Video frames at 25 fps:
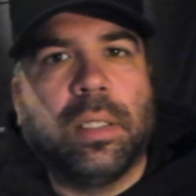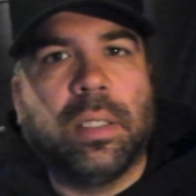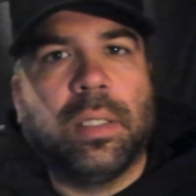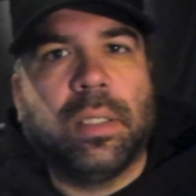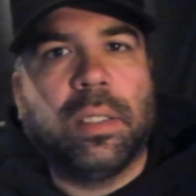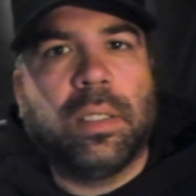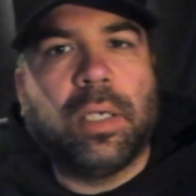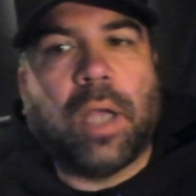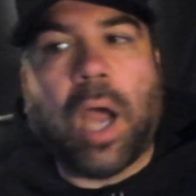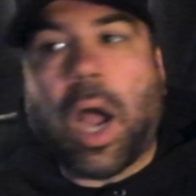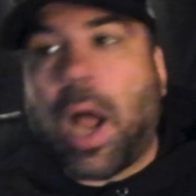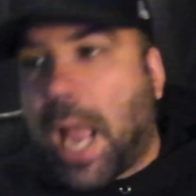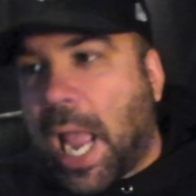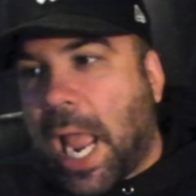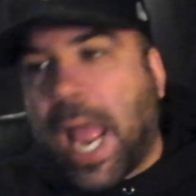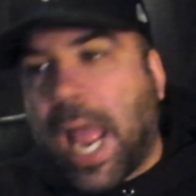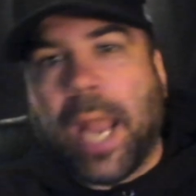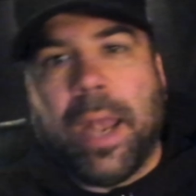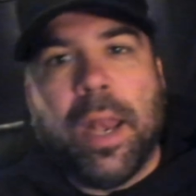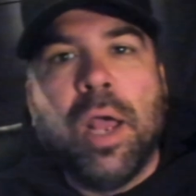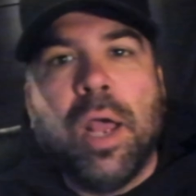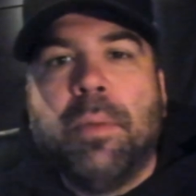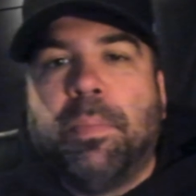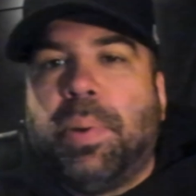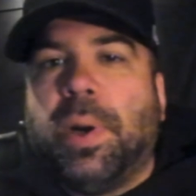Go ahead.
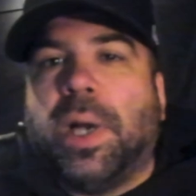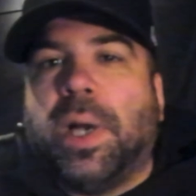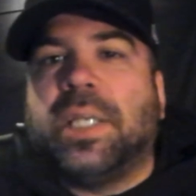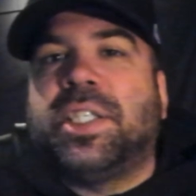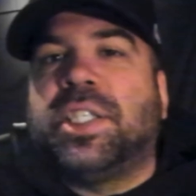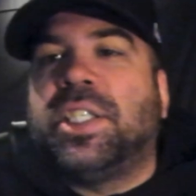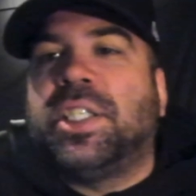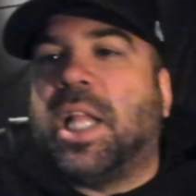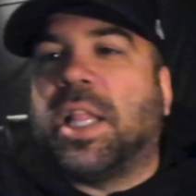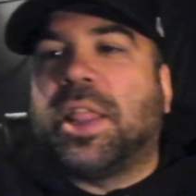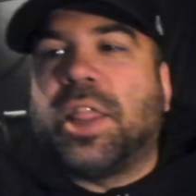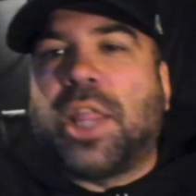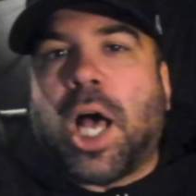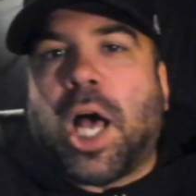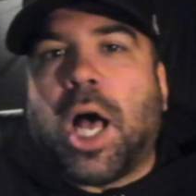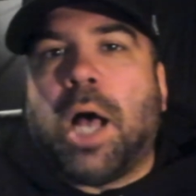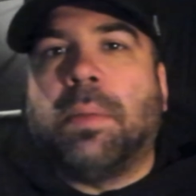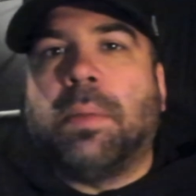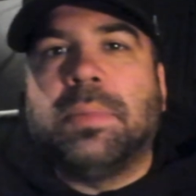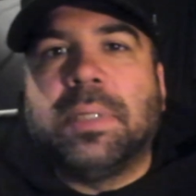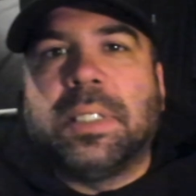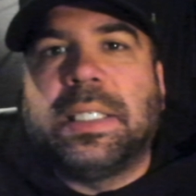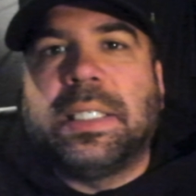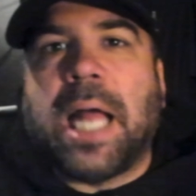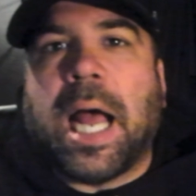Push the
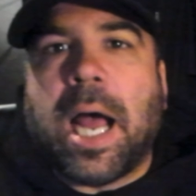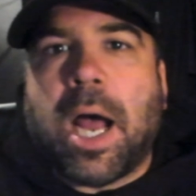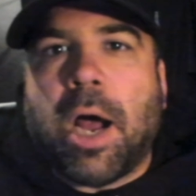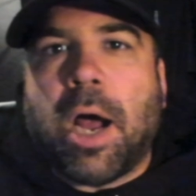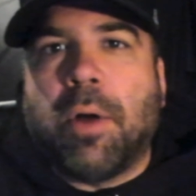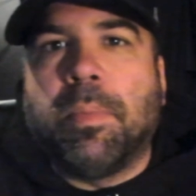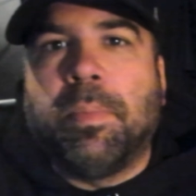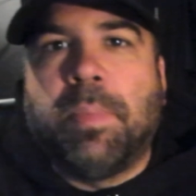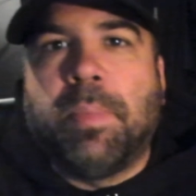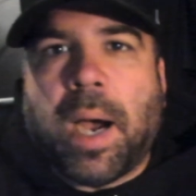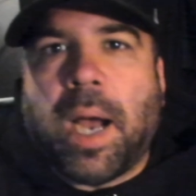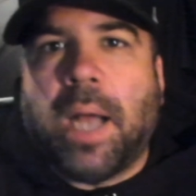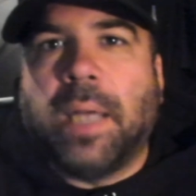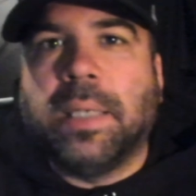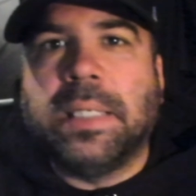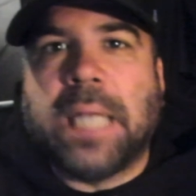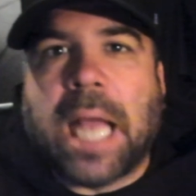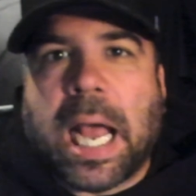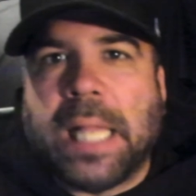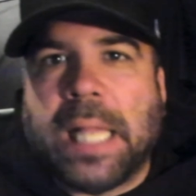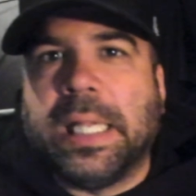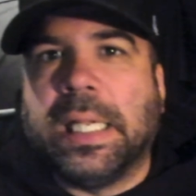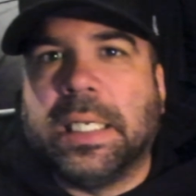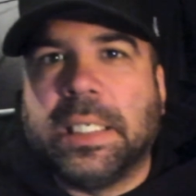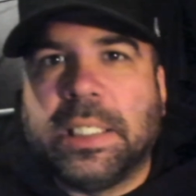thumbs down button
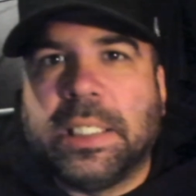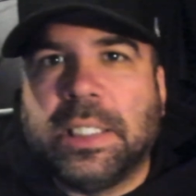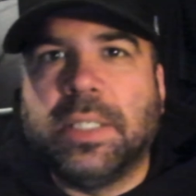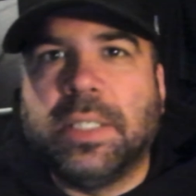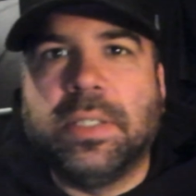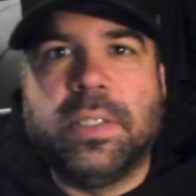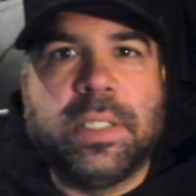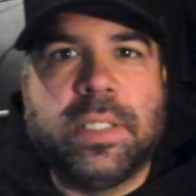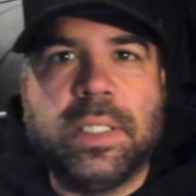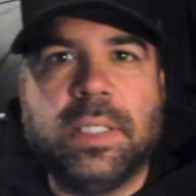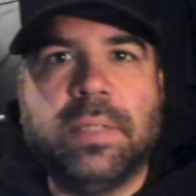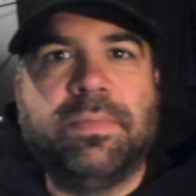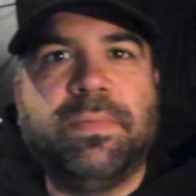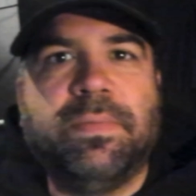on this YouTube